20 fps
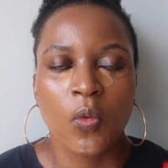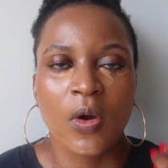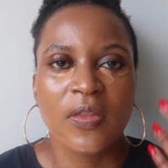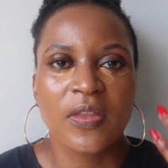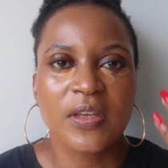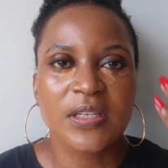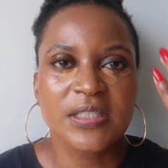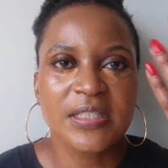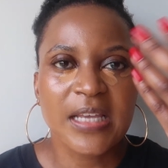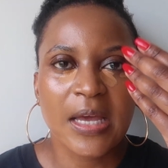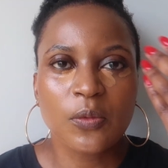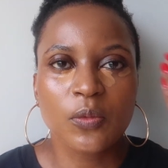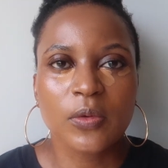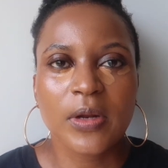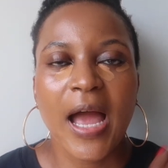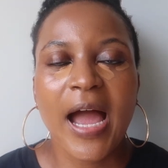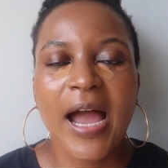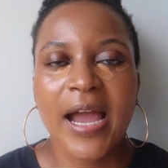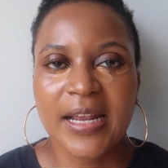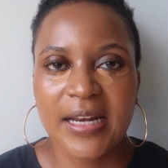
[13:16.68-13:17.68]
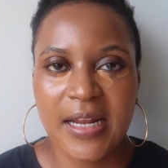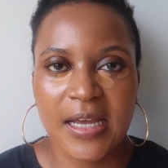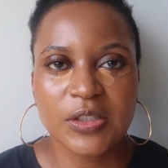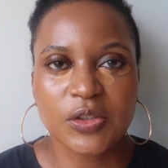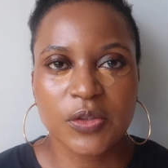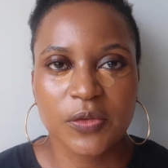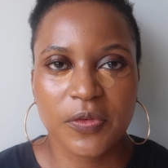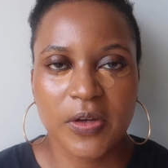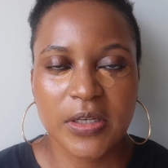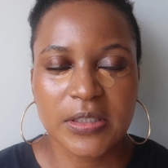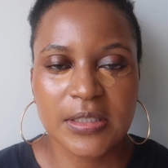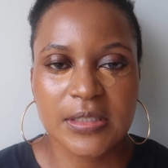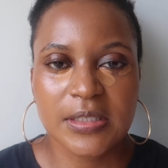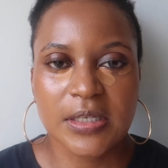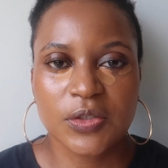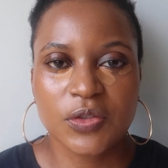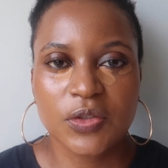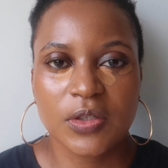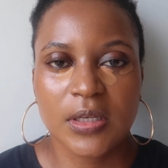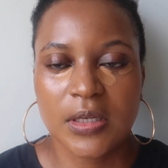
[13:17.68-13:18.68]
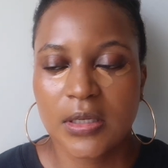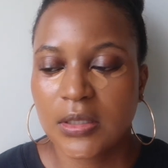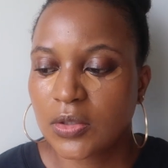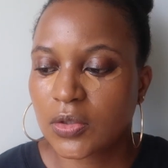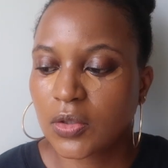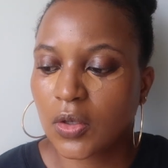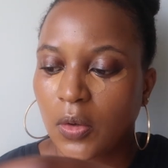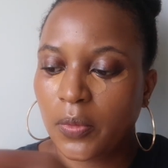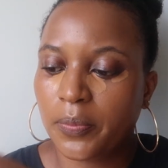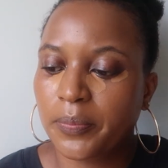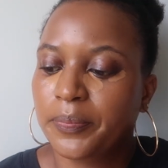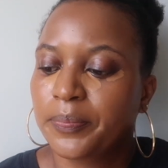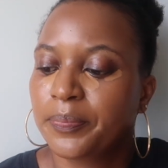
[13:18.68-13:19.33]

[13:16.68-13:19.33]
the sun would highlight your face essentially. So